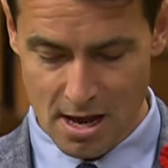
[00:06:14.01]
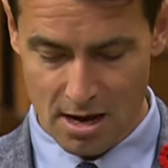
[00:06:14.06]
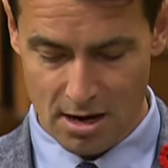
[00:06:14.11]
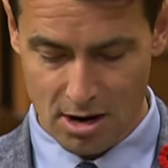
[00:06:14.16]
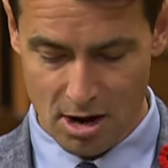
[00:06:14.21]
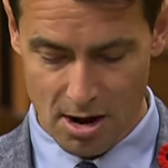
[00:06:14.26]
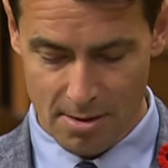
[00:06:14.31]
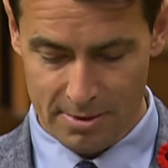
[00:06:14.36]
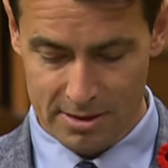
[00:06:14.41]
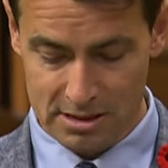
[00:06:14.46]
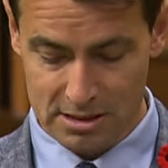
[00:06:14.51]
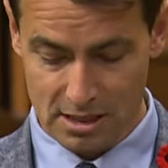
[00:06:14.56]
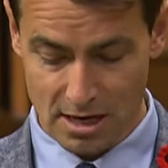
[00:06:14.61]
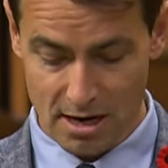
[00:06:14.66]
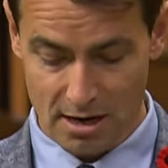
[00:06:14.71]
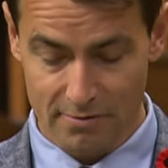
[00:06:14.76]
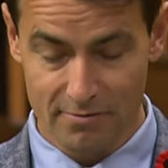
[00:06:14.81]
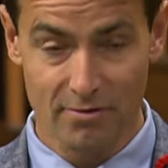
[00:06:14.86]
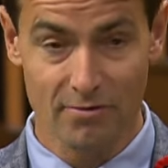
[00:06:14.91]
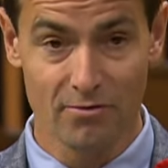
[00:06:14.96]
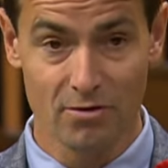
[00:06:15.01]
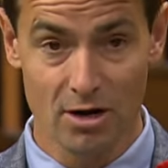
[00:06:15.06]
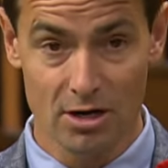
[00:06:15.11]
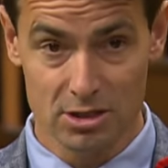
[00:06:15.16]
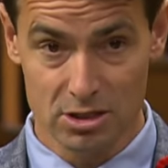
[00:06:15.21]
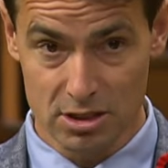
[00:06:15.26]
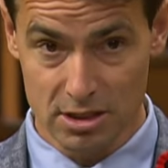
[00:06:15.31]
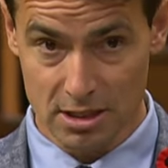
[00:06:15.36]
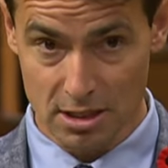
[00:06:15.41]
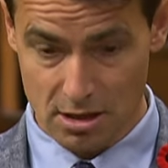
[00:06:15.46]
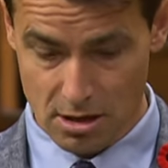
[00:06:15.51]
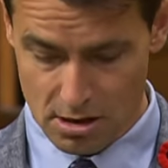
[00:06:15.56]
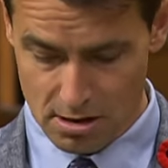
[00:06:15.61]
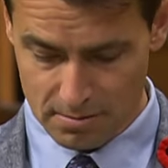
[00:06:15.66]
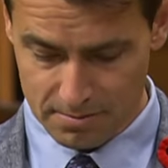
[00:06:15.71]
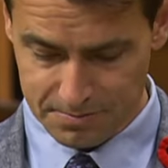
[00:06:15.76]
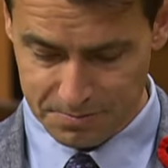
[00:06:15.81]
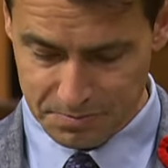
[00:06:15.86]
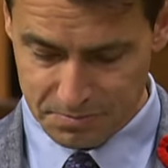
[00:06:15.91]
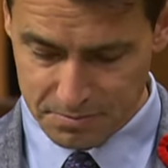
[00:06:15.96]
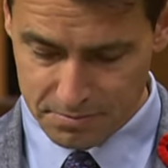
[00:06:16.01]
a common sign of a fraudulent call.